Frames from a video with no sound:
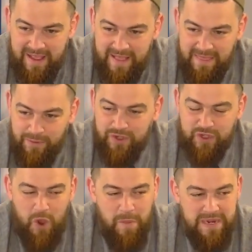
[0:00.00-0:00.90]
There's
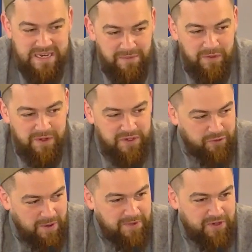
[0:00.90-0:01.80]
so many different
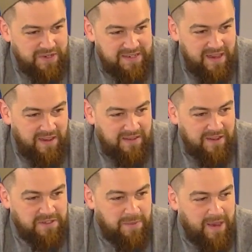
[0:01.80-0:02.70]
descriptions that
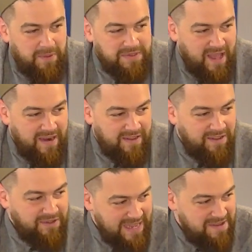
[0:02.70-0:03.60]
Allah subhanahu wa ta'ala
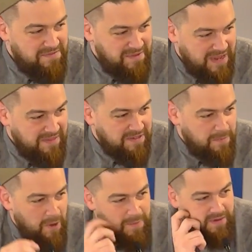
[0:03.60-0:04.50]
could give in this
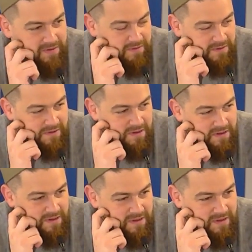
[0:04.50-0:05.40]
moment.
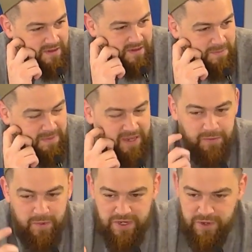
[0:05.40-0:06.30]

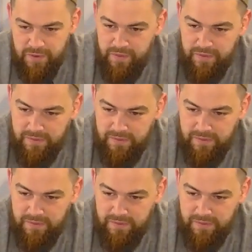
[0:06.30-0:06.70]
Because when you